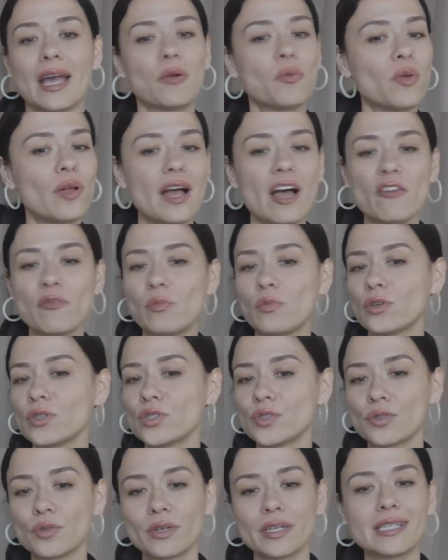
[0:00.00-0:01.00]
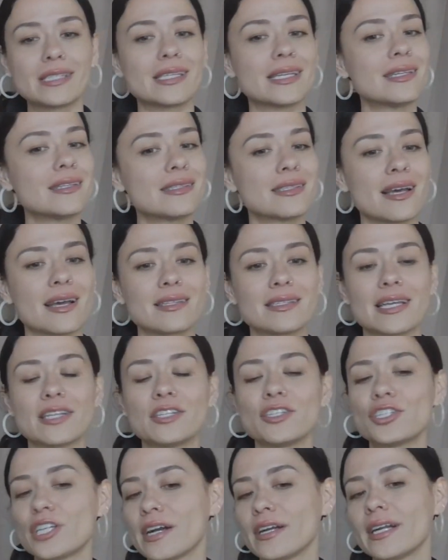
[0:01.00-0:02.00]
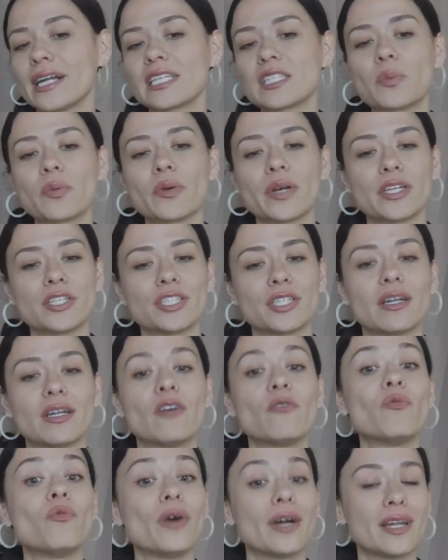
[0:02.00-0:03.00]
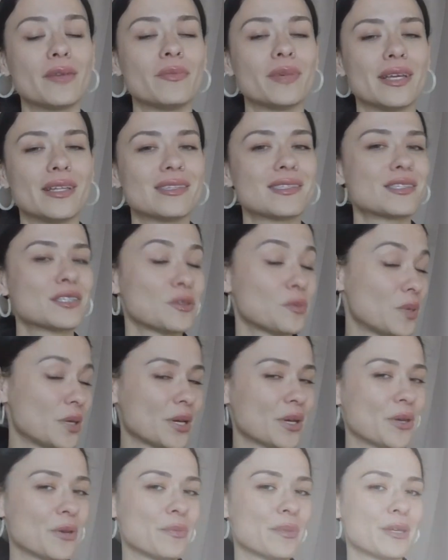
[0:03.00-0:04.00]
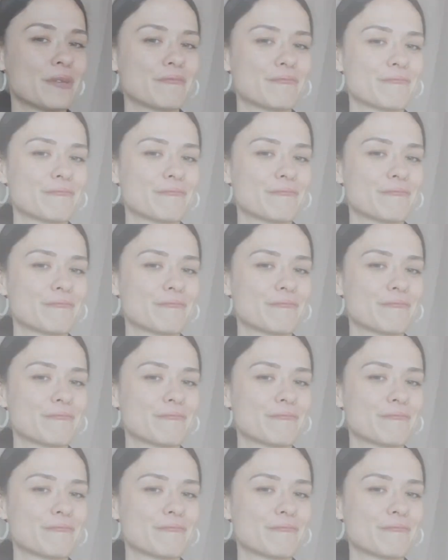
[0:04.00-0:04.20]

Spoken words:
and we'll have more stories, insights, and shared exploration of what it means to be a human.